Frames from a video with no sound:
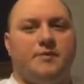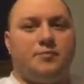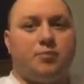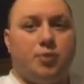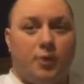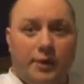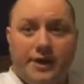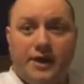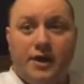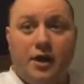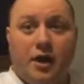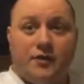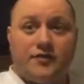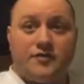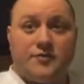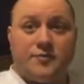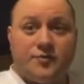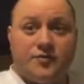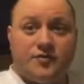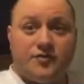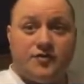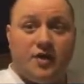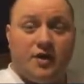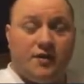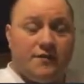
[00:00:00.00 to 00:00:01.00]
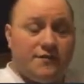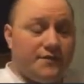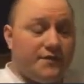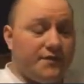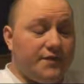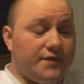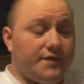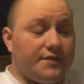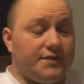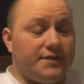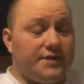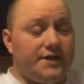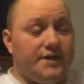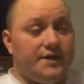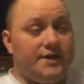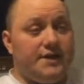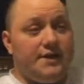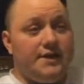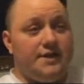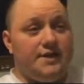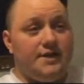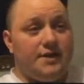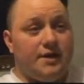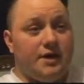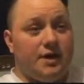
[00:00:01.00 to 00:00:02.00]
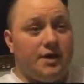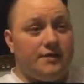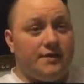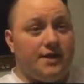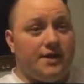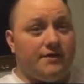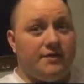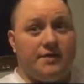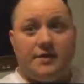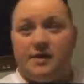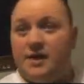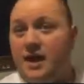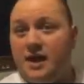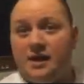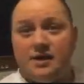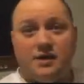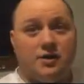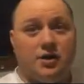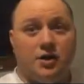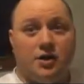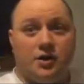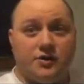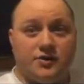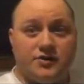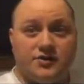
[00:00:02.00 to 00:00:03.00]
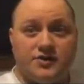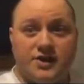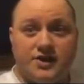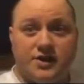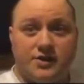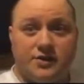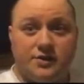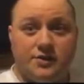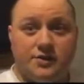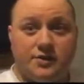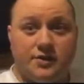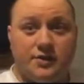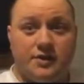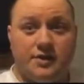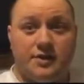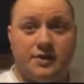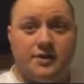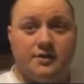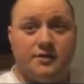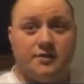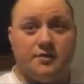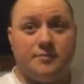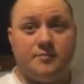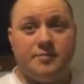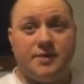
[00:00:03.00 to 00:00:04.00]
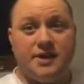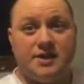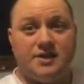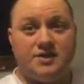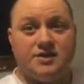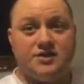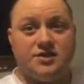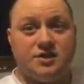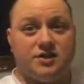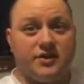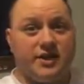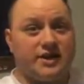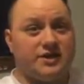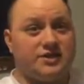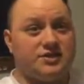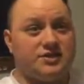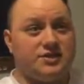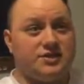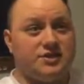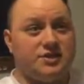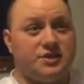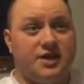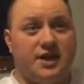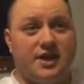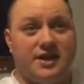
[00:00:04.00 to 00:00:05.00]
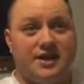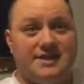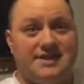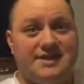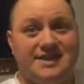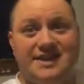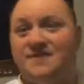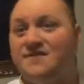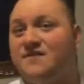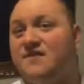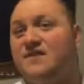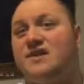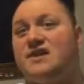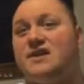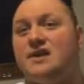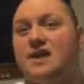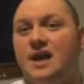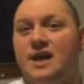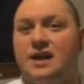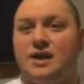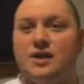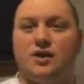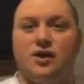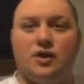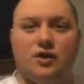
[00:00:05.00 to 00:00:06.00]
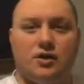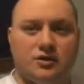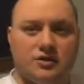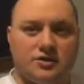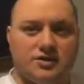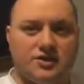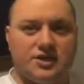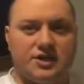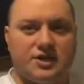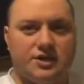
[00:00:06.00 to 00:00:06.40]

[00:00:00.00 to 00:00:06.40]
Pretty awesome stuff. They have a lot of cars there, a big selection, a lot of different kind of cars